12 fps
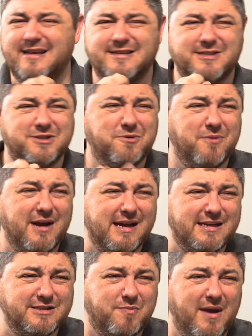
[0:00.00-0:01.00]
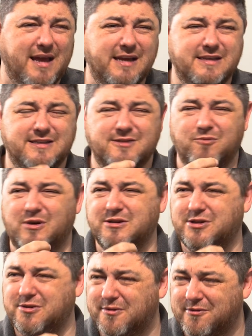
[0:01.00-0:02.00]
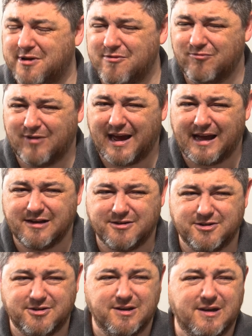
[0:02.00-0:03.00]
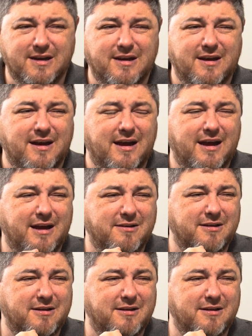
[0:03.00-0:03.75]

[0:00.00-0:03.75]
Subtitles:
Squarespace, 123Reg.